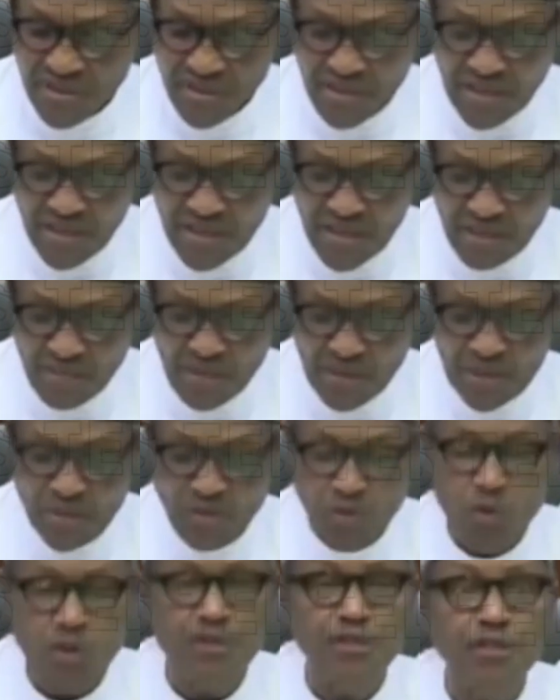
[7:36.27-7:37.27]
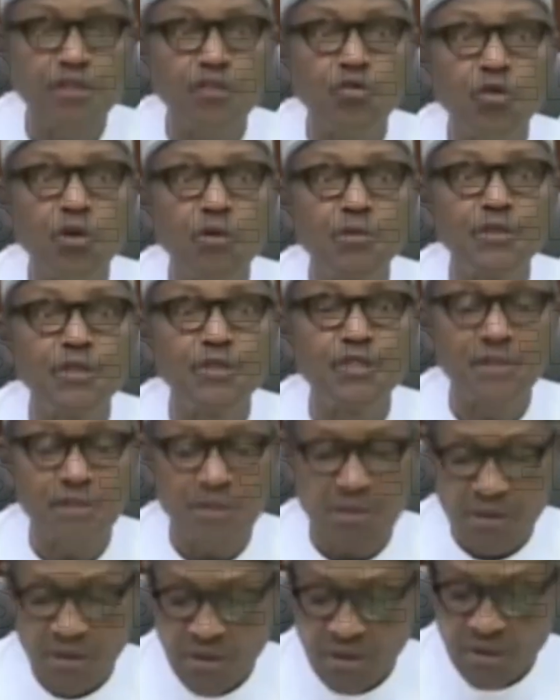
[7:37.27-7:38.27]
Income and Wages
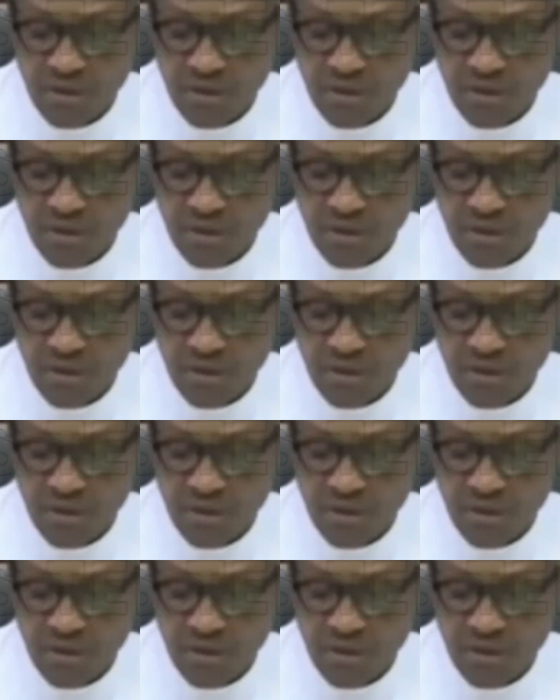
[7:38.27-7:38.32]
Commission